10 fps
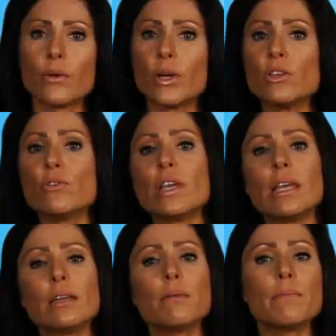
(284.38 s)
When you've
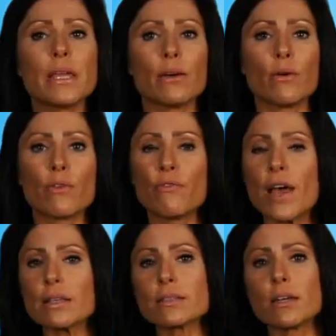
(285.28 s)
eaten a meal, the
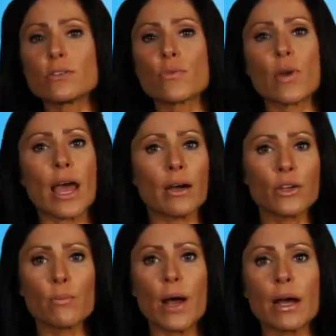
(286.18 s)
fat cells throughout
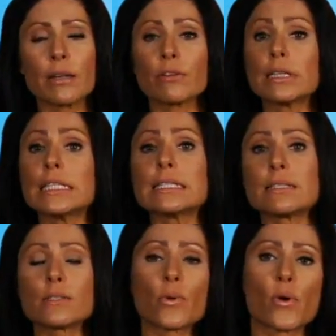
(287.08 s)
your body release
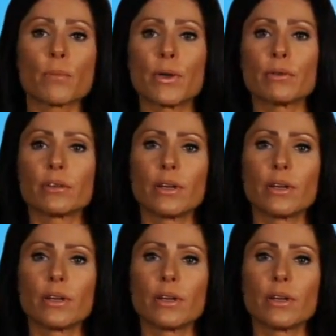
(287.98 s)
this hormone.